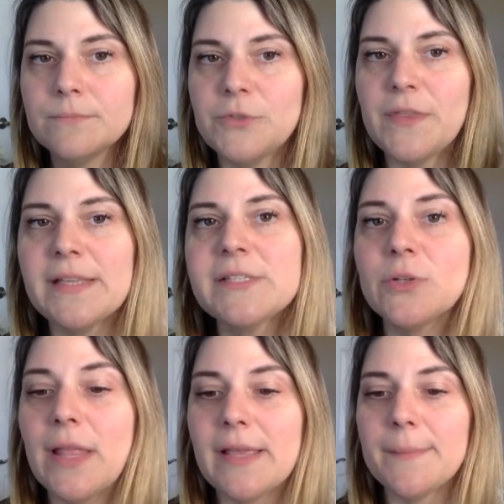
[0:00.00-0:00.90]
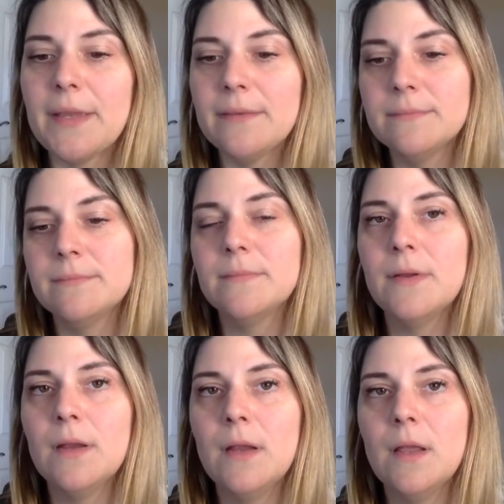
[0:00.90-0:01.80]
Do they still like me?
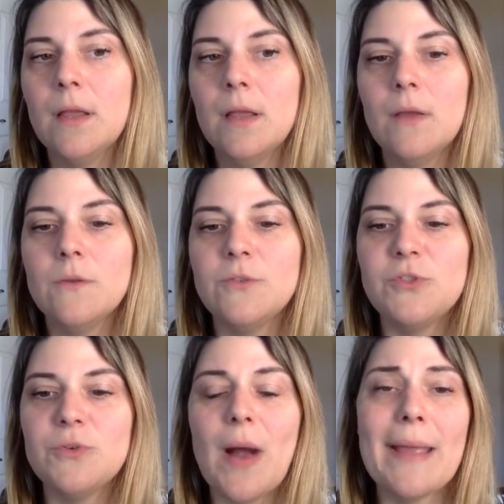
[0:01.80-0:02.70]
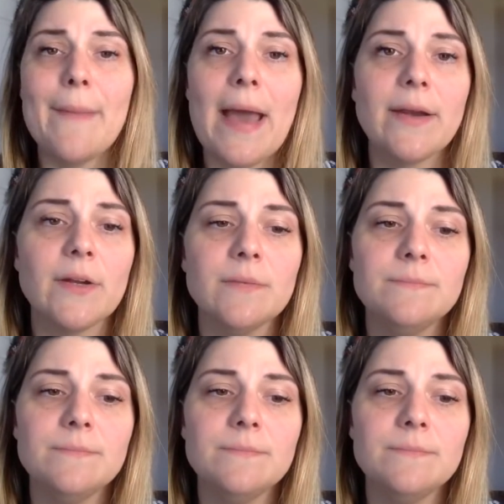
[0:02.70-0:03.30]
Do I matter?